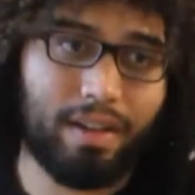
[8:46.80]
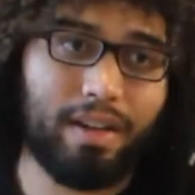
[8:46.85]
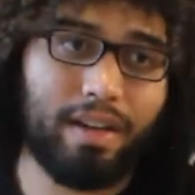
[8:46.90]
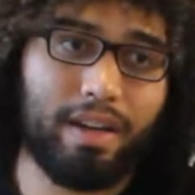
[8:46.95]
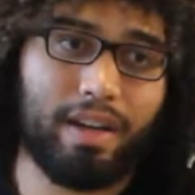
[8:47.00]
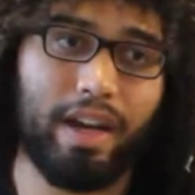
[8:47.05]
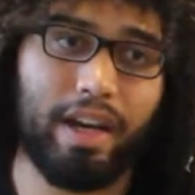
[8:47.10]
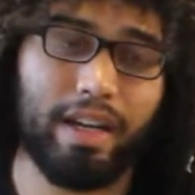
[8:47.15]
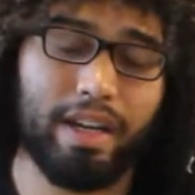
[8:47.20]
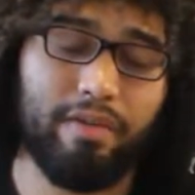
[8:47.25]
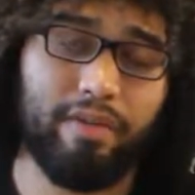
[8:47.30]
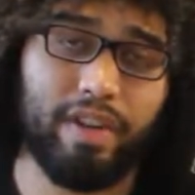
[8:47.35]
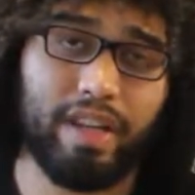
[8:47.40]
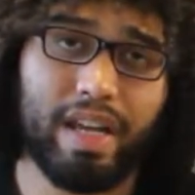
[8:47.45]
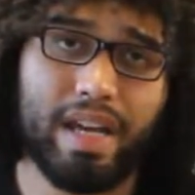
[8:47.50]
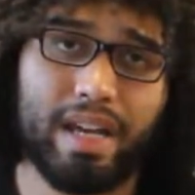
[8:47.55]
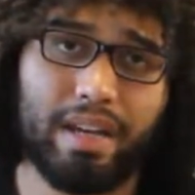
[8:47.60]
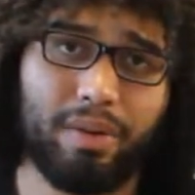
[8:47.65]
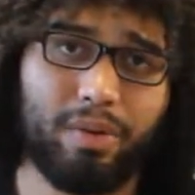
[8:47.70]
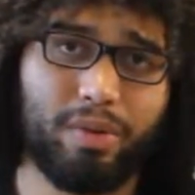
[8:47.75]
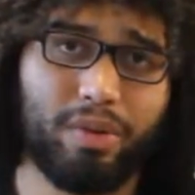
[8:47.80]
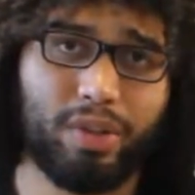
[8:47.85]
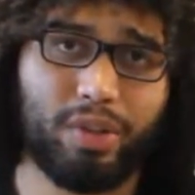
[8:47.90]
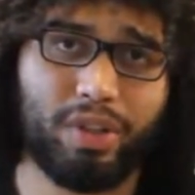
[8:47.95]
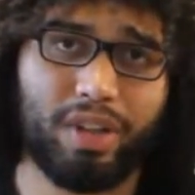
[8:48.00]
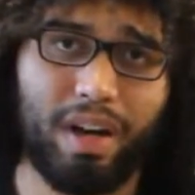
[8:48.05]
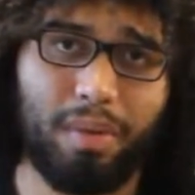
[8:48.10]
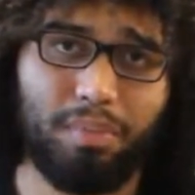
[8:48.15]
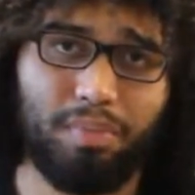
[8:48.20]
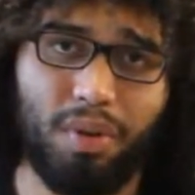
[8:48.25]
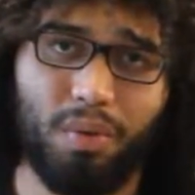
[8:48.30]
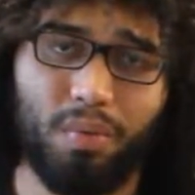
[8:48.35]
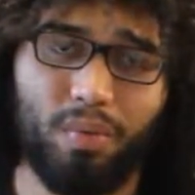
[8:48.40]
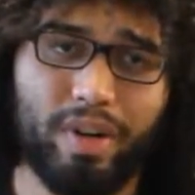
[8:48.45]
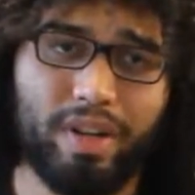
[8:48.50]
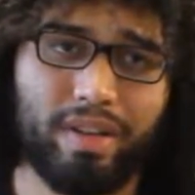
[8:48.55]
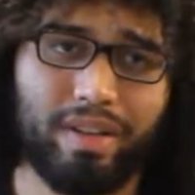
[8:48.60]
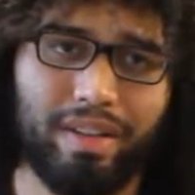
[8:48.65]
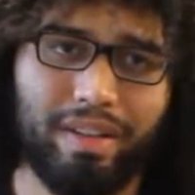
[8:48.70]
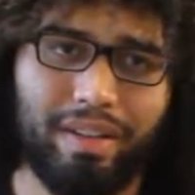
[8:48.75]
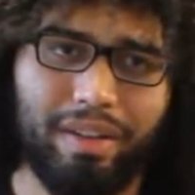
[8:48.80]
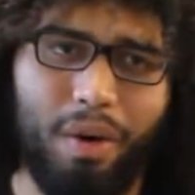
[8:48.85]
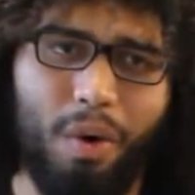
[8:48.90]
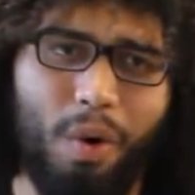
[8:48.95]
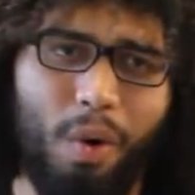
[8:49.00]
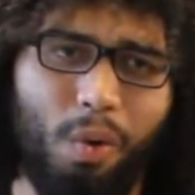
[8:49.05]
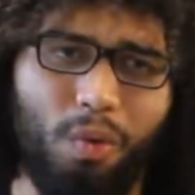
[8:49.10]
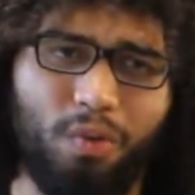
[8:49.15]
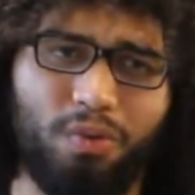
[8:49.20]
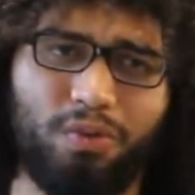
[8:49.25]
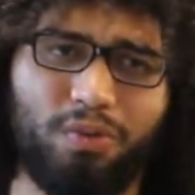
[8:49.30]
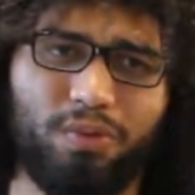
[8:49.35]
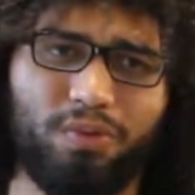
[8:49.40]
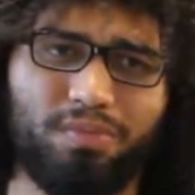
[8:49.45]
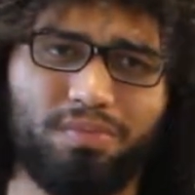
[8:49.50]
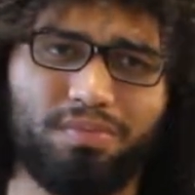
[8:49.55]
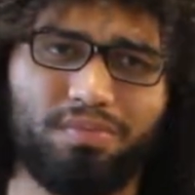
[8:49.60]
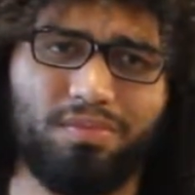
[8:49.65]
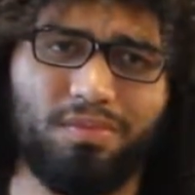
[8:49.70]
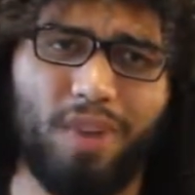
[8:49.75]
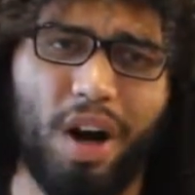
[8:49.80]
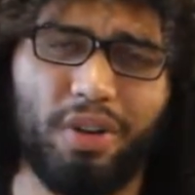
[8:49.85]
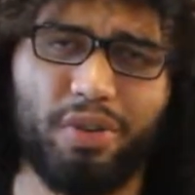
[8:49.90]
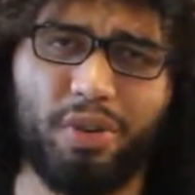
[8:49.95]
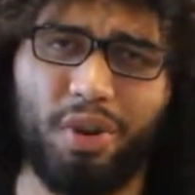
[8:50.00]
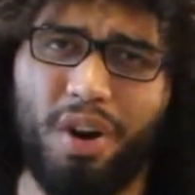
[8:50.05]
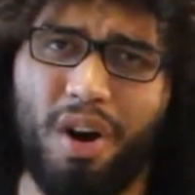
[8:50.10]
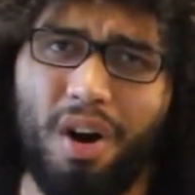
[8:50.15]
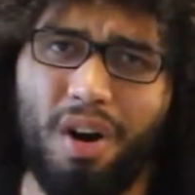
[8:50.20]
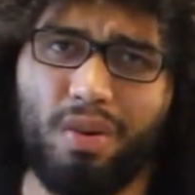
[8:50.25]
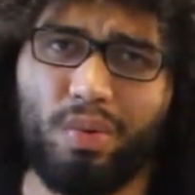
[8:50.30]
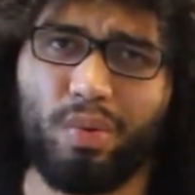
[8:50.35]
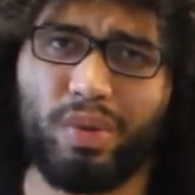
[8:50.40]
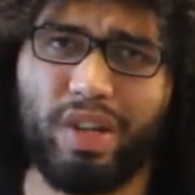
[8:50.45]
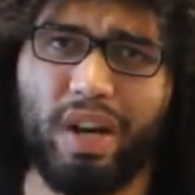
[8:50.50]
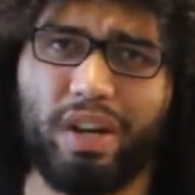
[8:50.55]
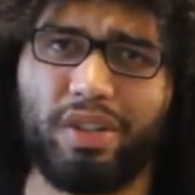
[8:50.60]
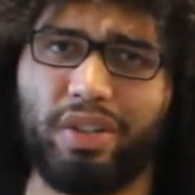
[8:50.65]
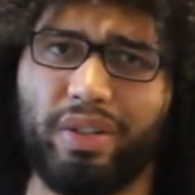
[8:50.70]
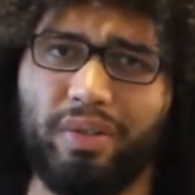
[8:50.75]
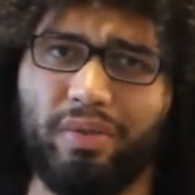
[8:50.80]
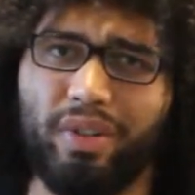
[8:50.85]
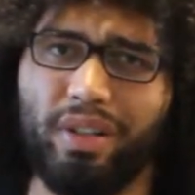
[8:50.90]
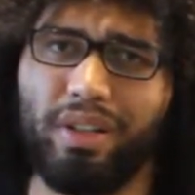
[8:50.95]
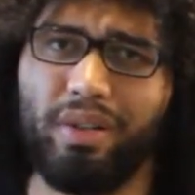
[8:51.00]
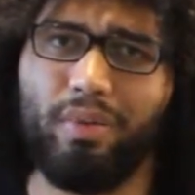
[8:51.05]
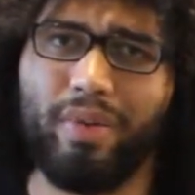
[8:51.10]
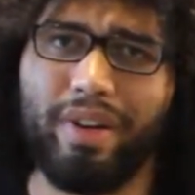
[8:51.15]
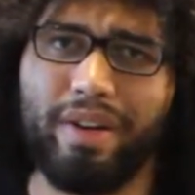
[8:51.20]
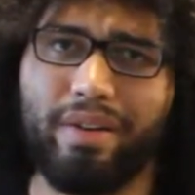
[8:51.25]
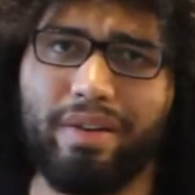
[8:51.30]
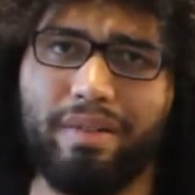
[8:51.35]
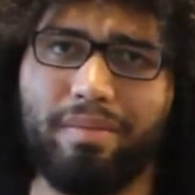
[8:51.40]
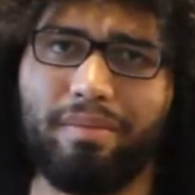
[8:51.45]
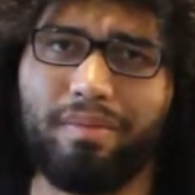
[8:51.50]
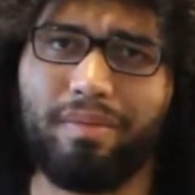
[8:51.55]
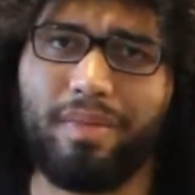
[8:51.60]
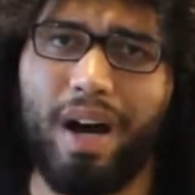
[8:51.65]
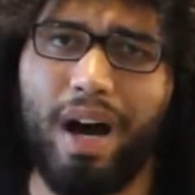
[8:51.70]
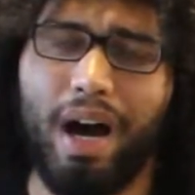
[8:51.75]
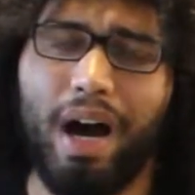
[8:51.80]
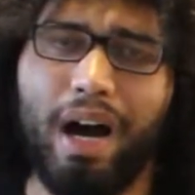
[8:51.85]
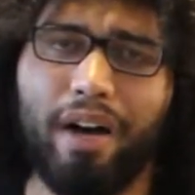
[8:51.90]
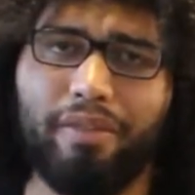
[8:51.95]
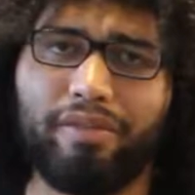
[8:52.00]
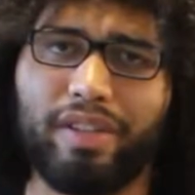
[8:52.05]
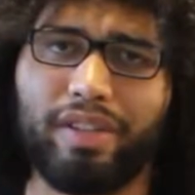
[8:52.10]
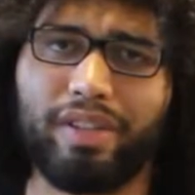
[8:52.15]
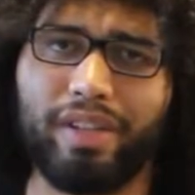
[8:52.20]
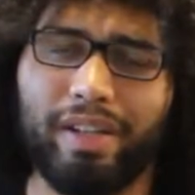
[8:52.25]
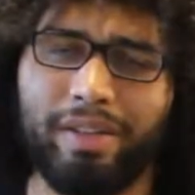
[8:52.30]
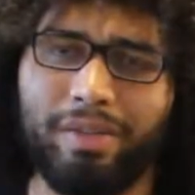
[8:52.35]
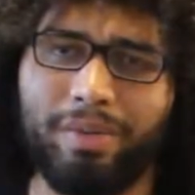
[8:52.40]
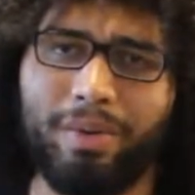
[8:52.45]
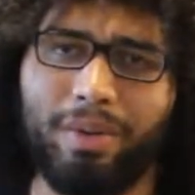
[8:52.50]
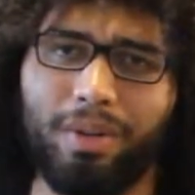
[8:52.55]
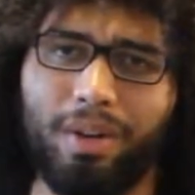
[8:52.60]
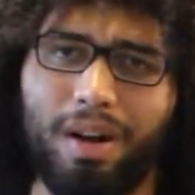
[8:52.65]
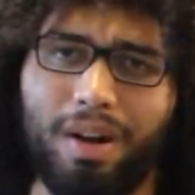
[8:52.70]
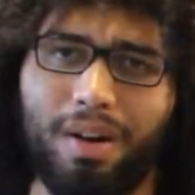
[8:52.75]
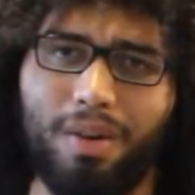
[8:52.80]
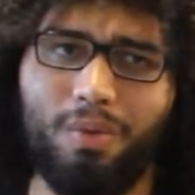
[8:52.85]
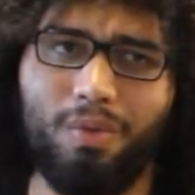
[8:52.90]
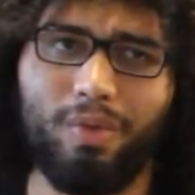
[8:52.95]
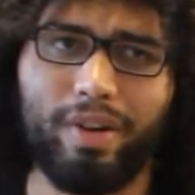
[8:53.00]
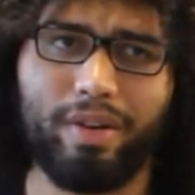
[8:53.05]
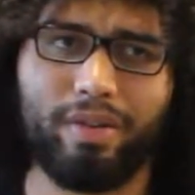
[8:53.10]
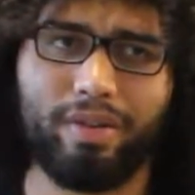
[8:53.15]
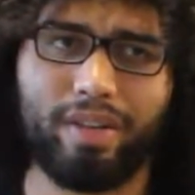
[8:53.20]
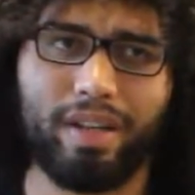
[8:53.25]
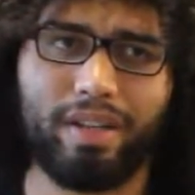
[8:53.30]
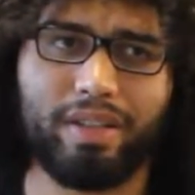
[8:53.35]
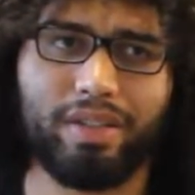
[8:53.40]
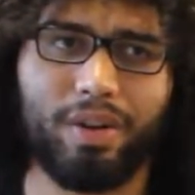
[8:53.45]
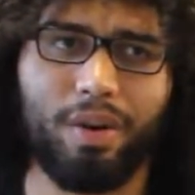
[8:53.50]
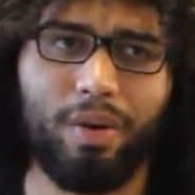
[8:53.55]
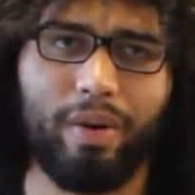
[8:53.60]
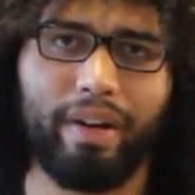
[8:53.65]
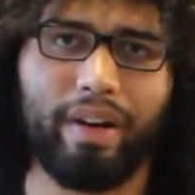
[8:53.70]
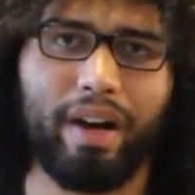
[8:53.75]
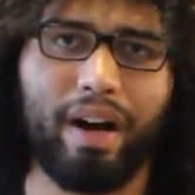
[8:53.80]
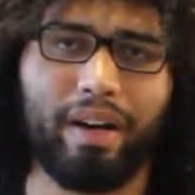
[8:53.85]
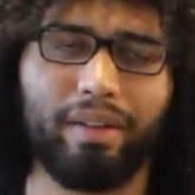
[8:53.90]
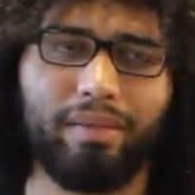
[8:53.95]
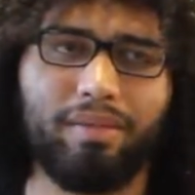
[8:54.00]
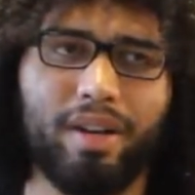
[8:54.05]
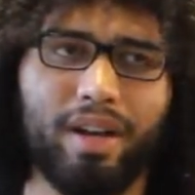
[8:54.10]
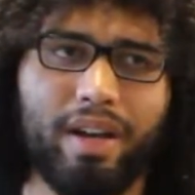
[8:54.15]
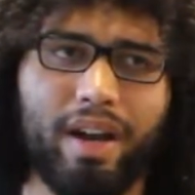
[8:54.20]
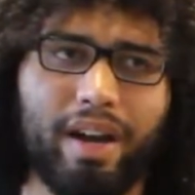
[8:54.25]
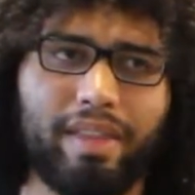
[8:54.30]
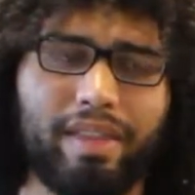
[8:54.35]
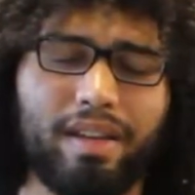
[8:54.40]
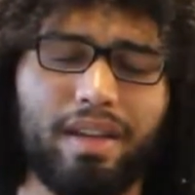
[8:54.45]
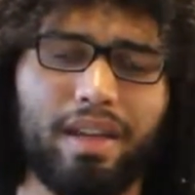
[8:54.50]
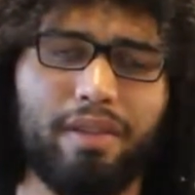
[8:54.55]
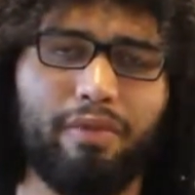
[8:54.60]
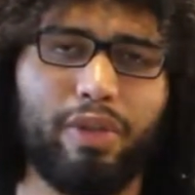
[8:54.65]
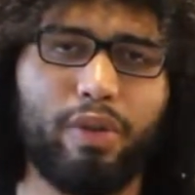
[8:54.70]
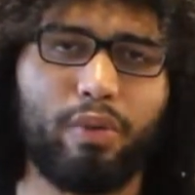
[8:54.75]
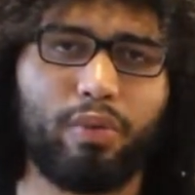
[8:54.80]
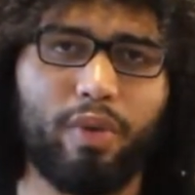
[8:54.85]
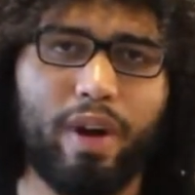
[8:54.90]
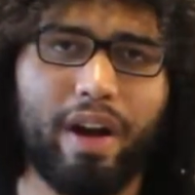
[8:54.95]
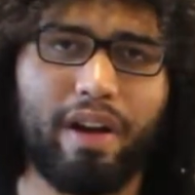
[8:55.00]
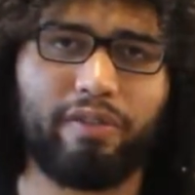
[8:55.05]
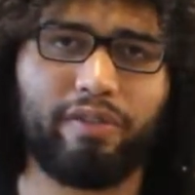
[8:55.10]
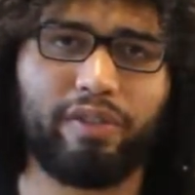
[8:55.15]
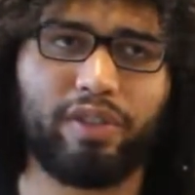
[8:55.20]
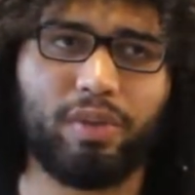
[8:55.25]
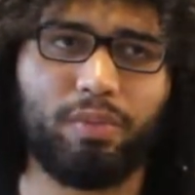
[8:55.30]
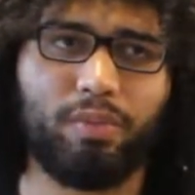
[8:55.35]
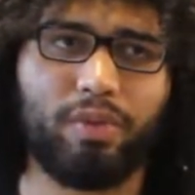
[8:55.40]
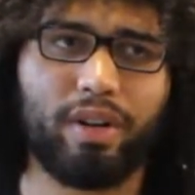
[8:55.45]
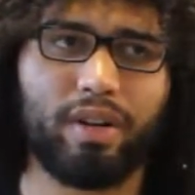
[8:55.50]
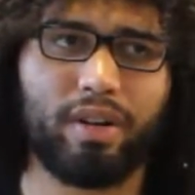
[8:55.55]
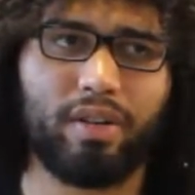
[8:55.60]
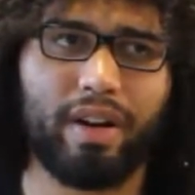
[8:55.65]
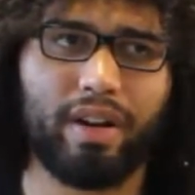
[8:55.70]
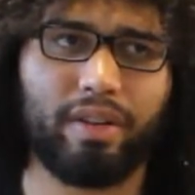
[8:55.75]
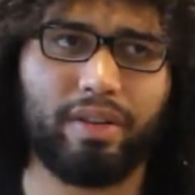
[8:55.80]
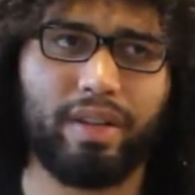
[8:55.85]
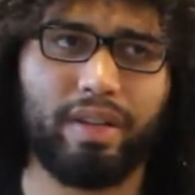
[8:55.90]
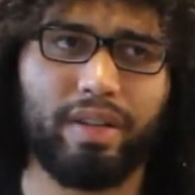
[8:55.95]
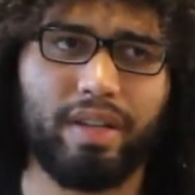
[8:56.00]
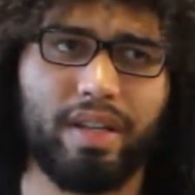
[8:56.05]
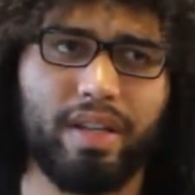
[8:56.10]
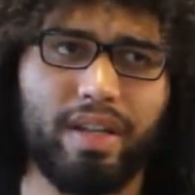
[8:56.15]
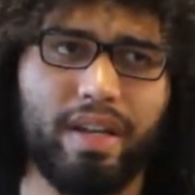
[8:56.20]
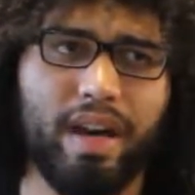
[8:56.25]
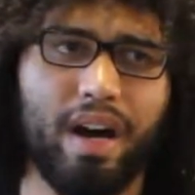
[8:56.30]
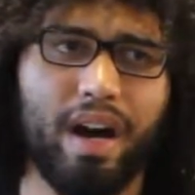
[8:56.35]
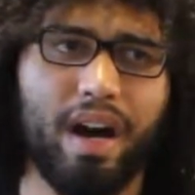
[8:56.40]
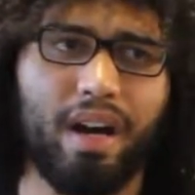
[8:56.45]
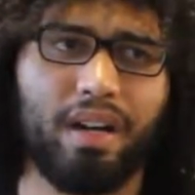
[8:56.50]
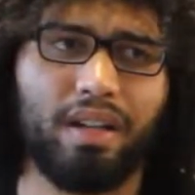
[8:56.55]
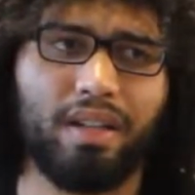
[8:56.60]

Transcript: even then, there were just a couple of weird... The whole undercard was actually really weird, I have to say. There were a lot of weird things going on. I think even the ref, somewhere around in the